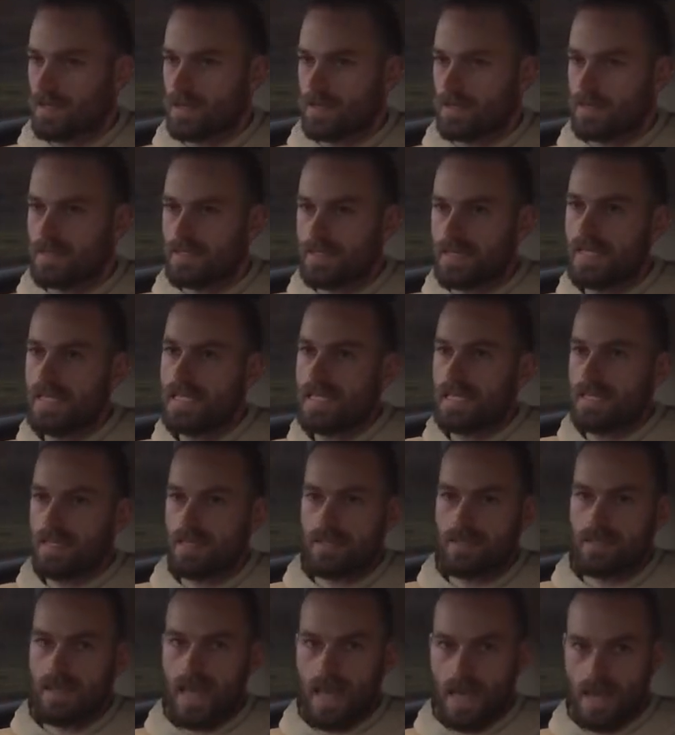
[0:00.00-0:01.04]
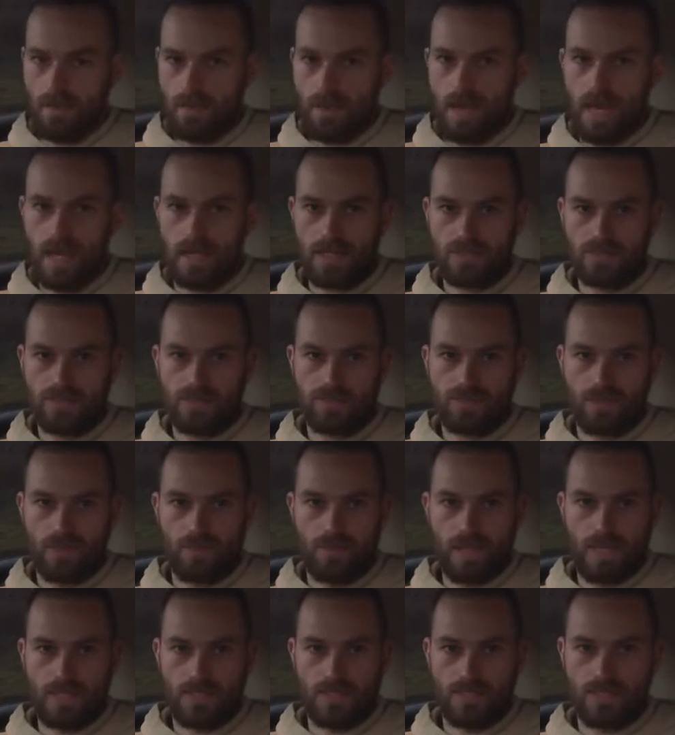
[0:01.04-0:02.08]
knee airbags for front
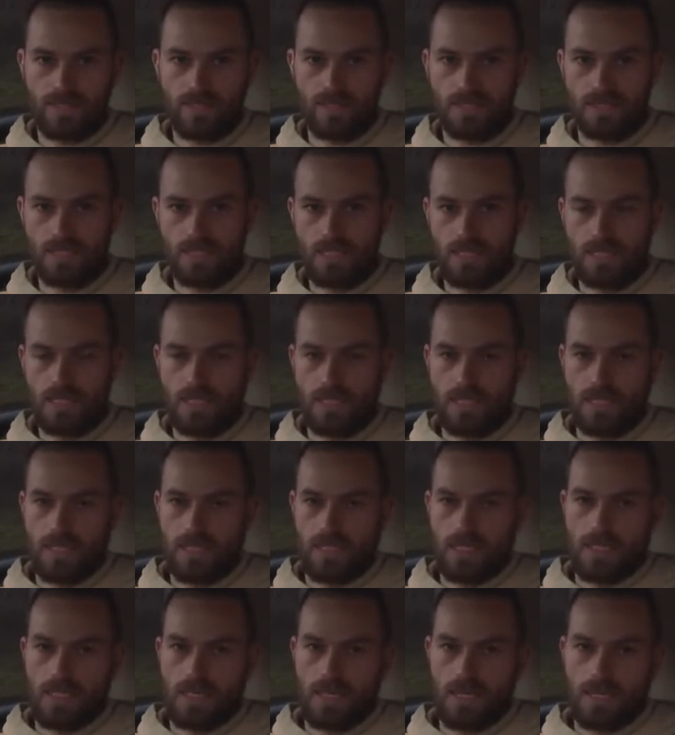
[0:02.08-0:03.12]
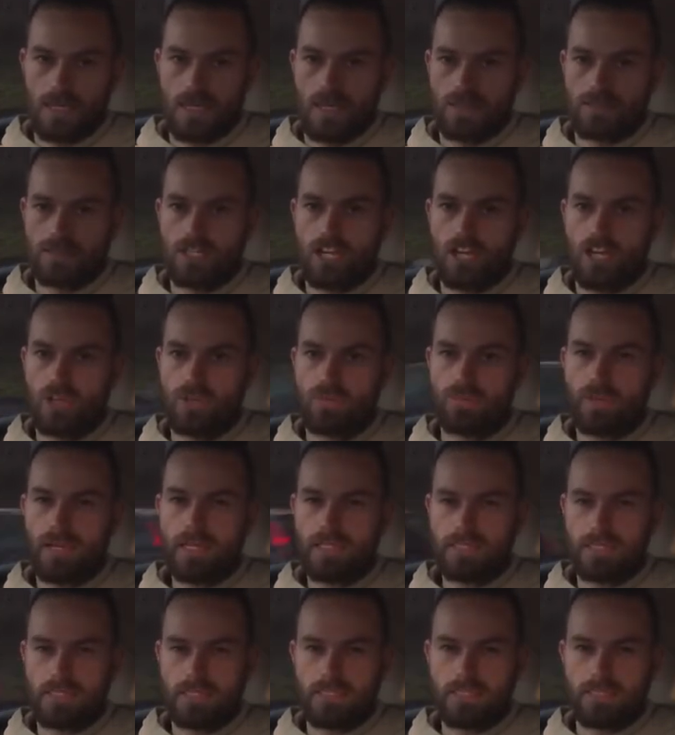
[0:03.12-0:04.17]
passengers. So
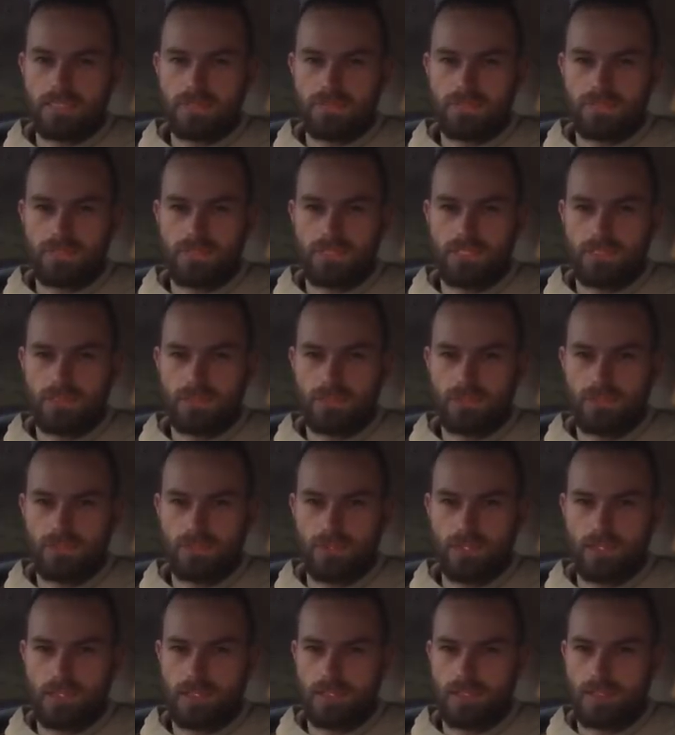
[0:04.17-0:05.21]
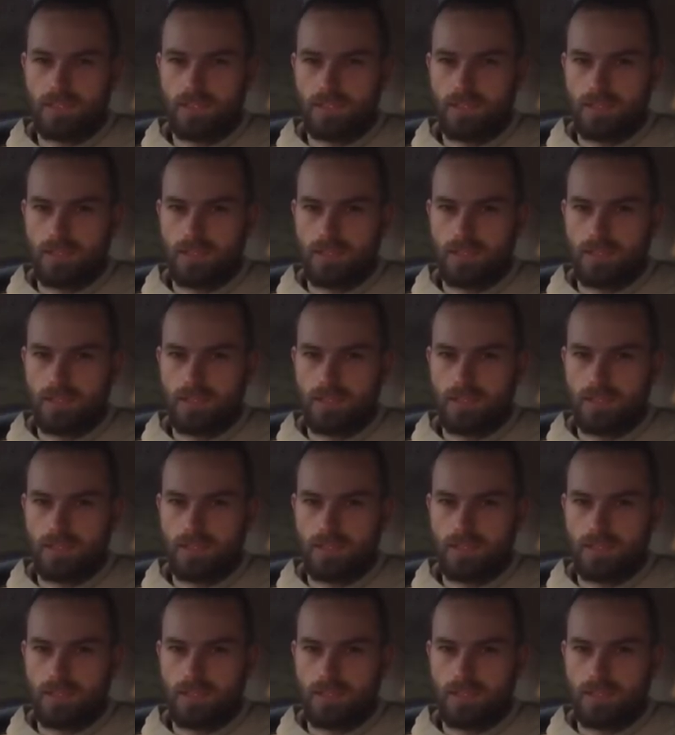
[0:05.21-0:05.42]
basically, the differences between